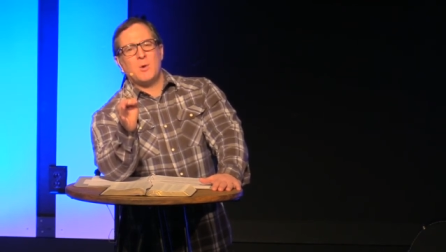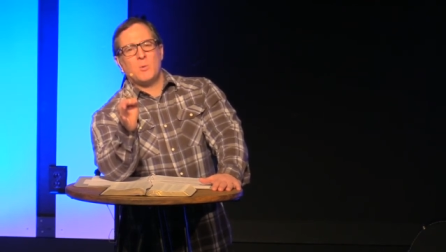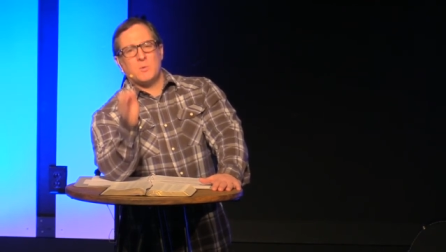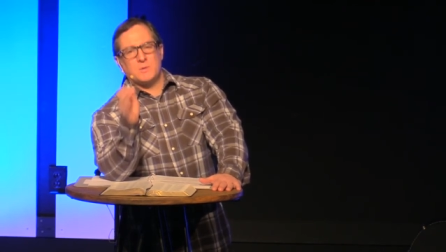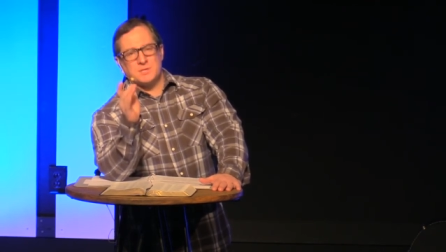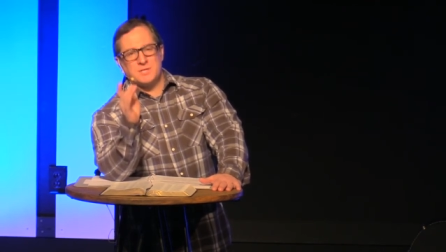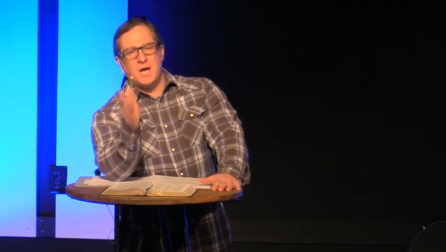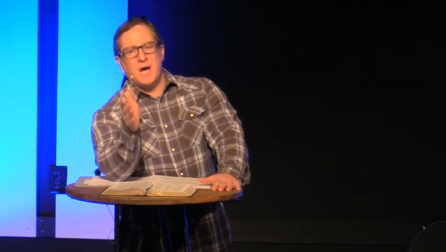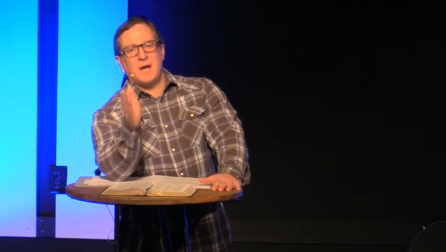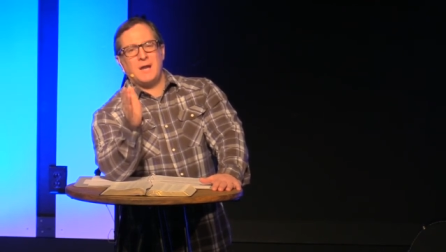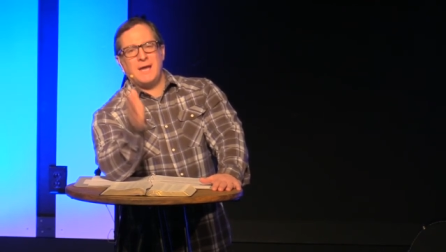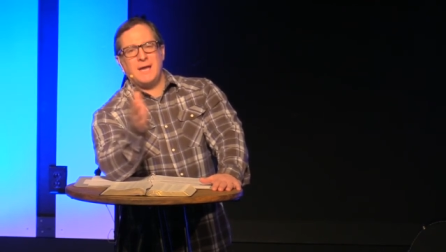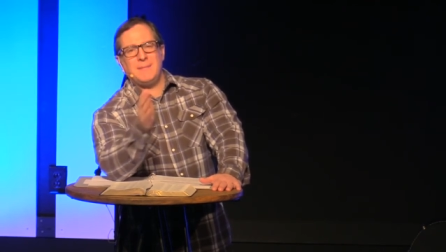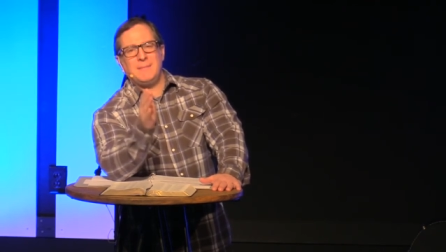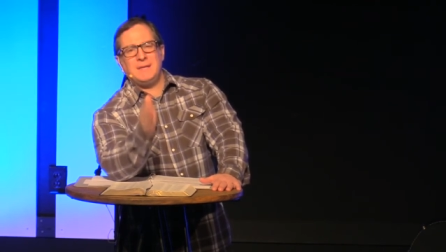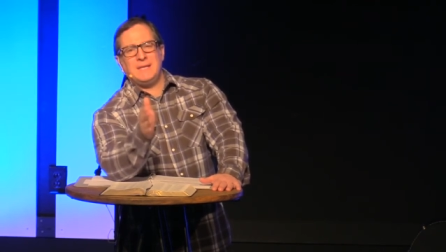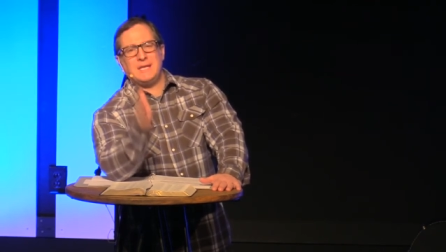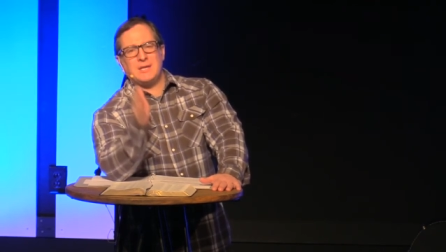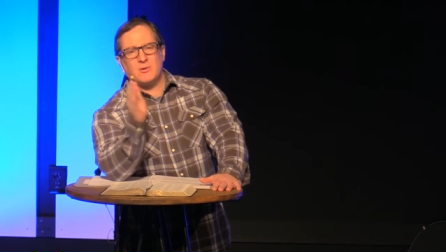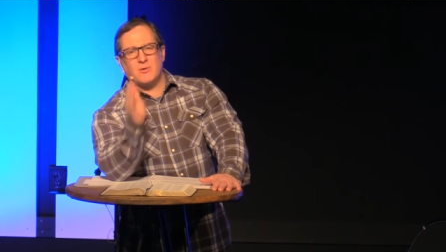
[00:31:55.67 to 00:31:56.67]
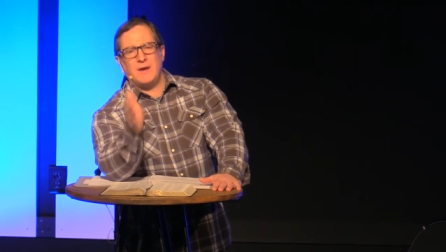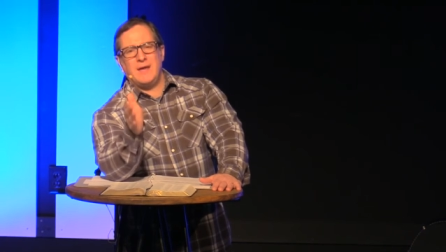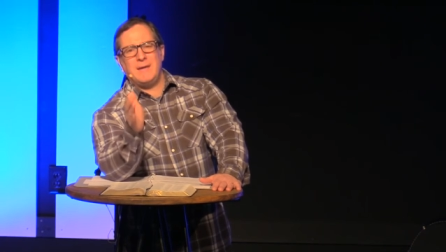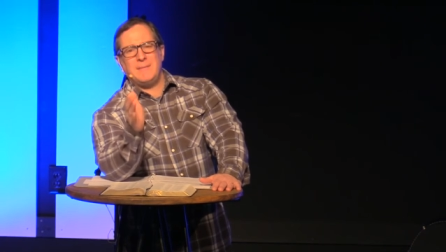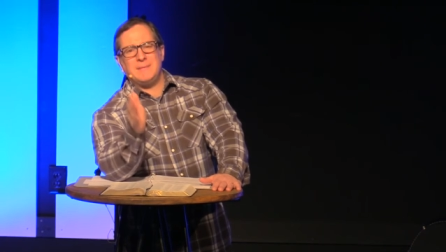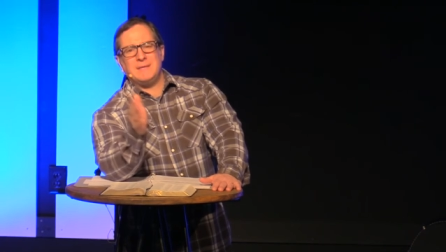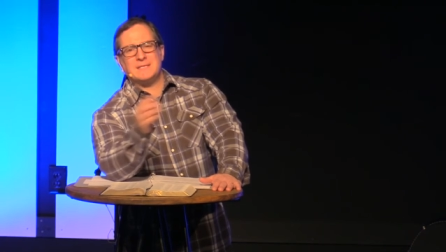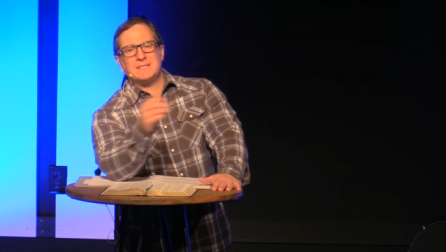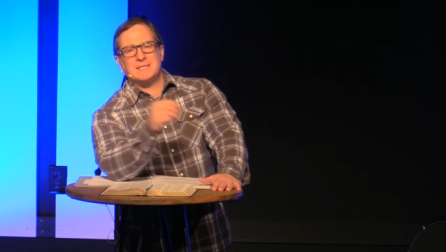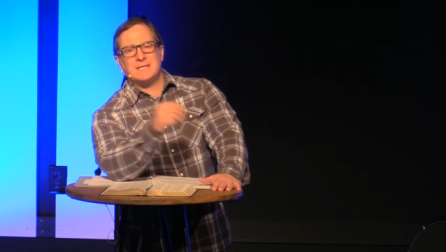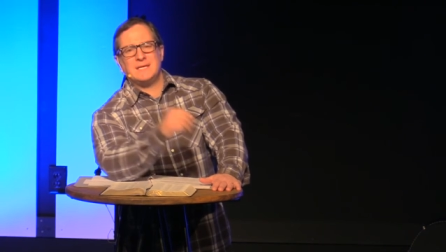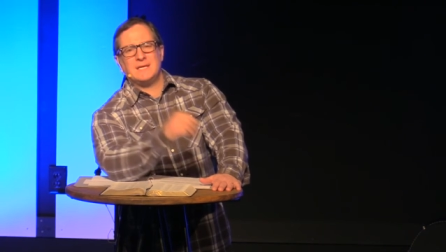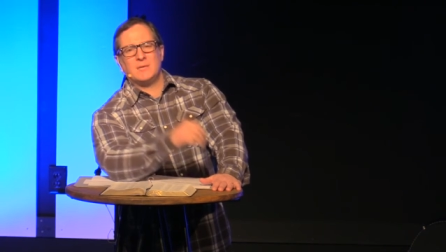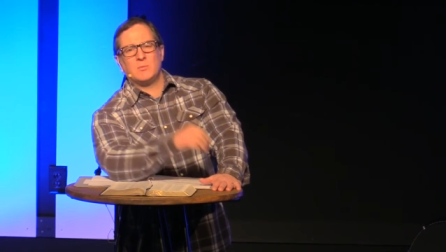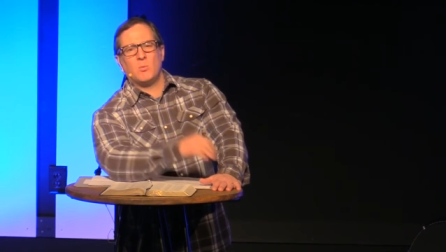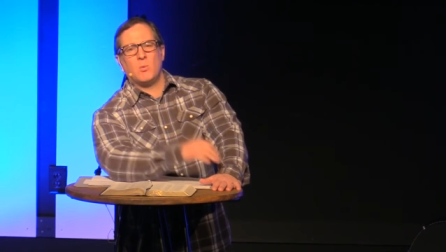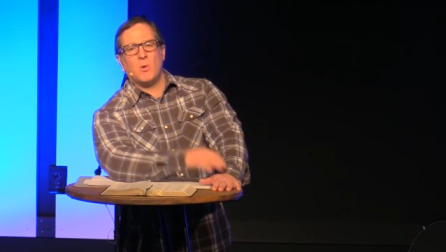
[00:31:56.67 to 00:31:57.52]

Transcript: was not how many Grammys he had